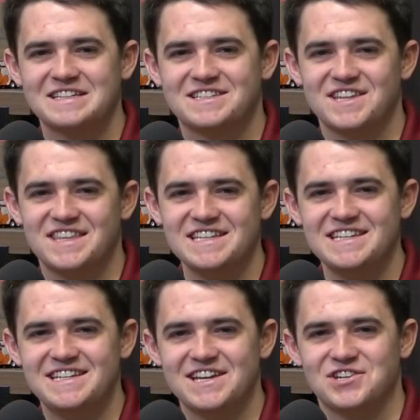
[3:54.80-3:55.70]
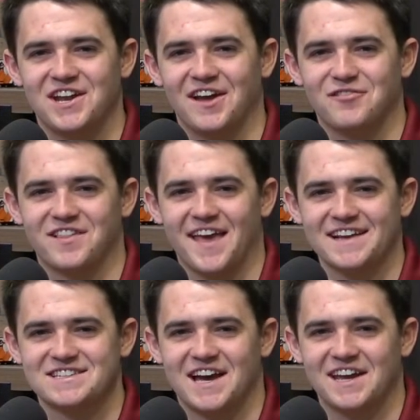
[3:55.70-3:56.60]
to this edition of the
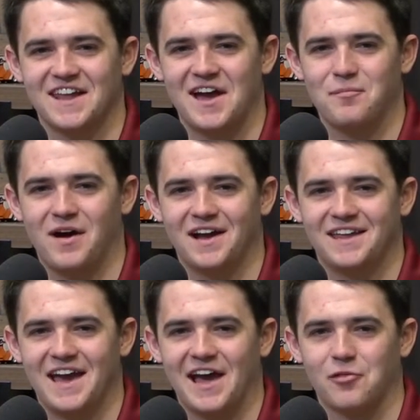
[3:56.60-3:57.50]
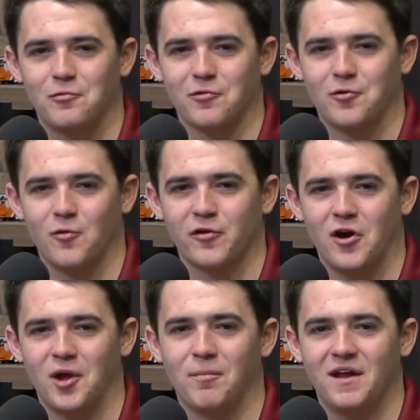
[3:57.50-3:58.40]
Tech Sideline Podcast. We record
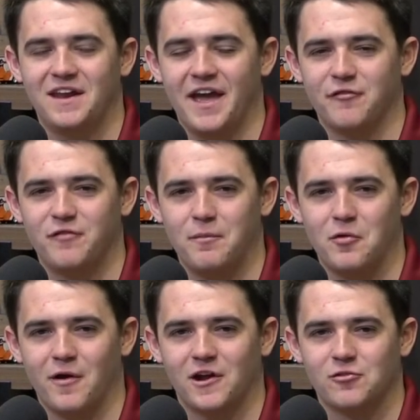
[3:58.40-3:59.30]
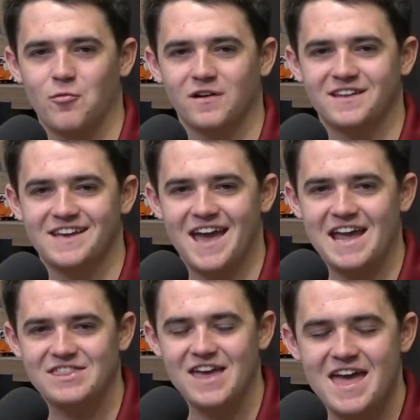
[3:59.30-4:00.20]
on Monday, February
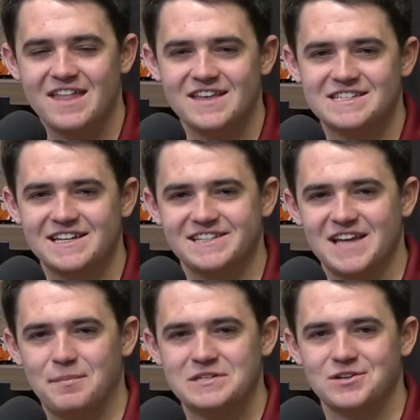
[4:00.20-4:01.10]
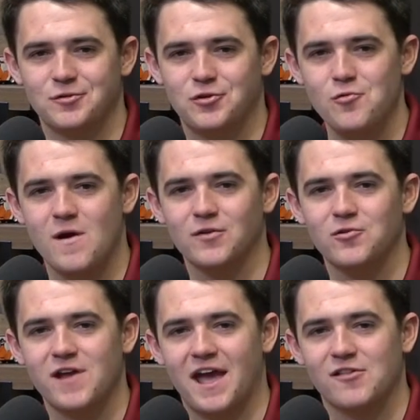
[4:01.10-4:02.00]
28th. This is episode
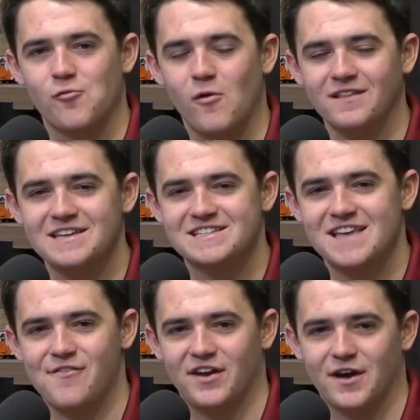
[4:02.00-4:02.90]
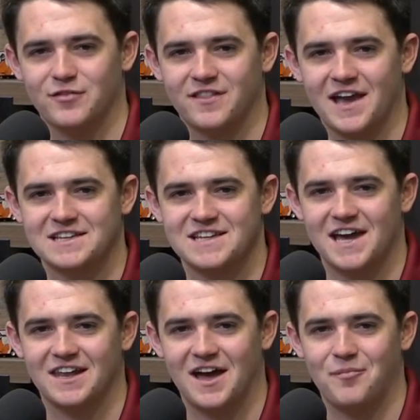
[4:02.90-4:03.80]
227 of the Tech
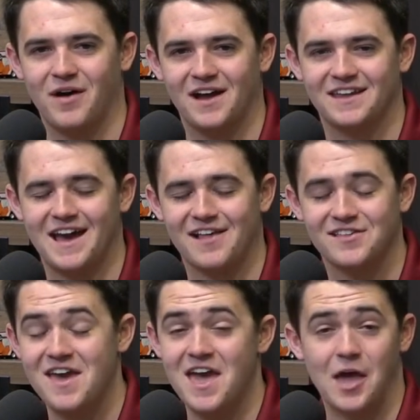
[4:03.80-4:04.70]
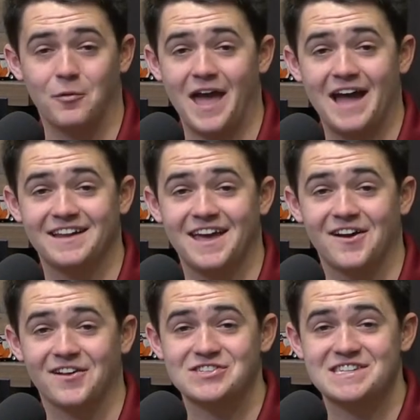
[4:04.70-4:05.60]
Sideline Podcast, and we had to
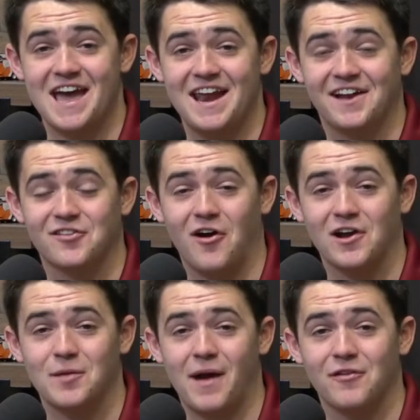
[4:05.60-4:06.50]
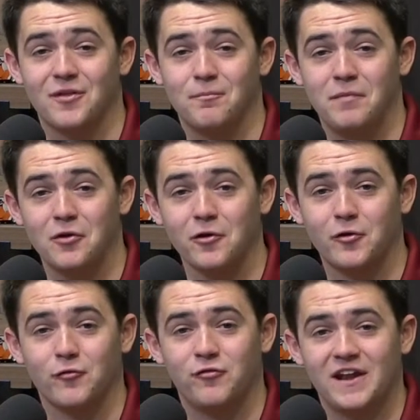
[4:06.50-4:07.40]
get on set and talk about the
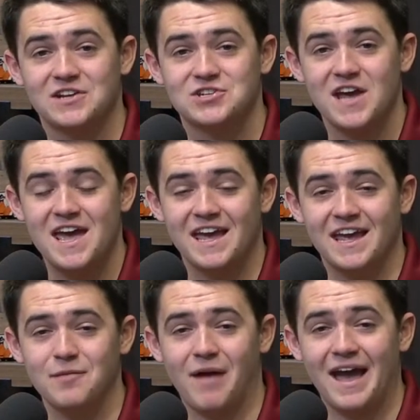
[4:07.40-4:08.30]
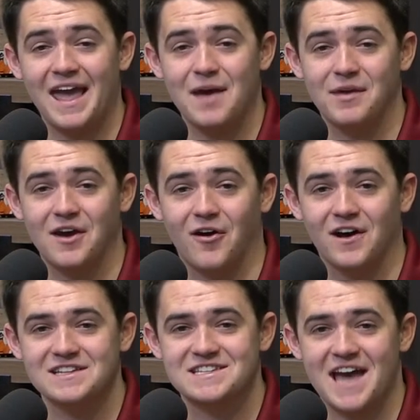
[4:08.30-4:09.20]
miracle finish in Miami
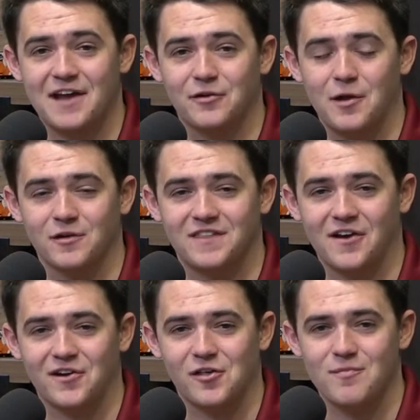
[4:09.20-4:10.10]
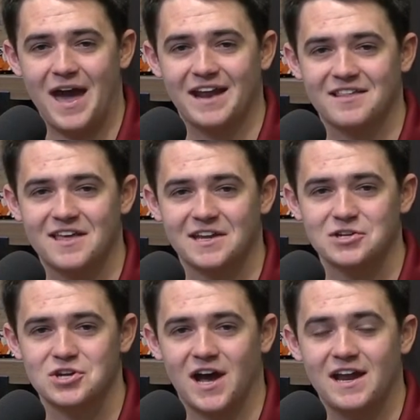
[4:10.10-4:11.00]
on Saturday with Darius Maddox hitting
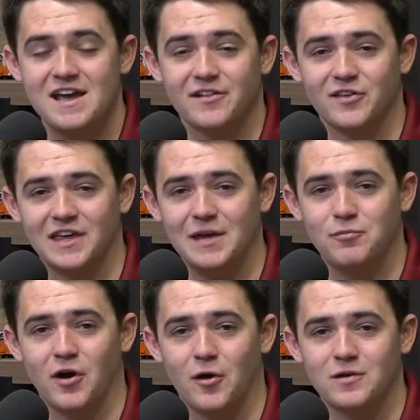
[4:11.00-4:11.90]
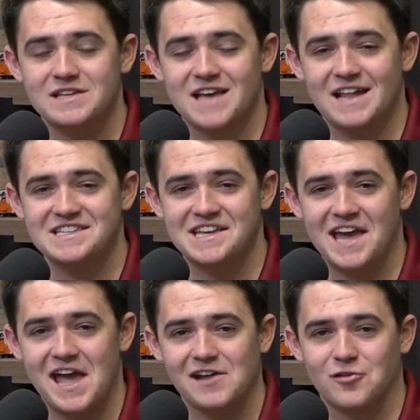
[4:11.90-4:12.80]
a shot to keep the Hokies'
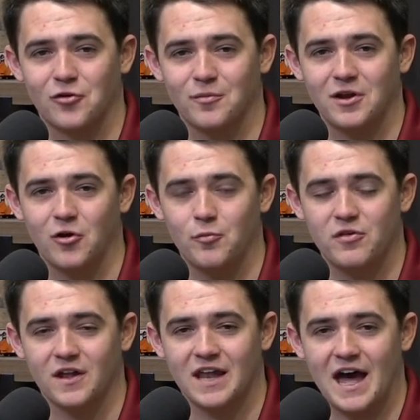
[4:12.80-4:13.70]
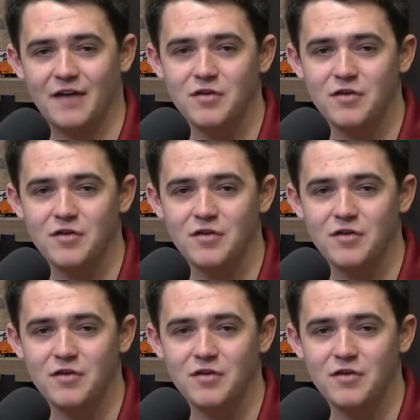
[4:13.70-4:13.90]
NCAA tournament hopes alive.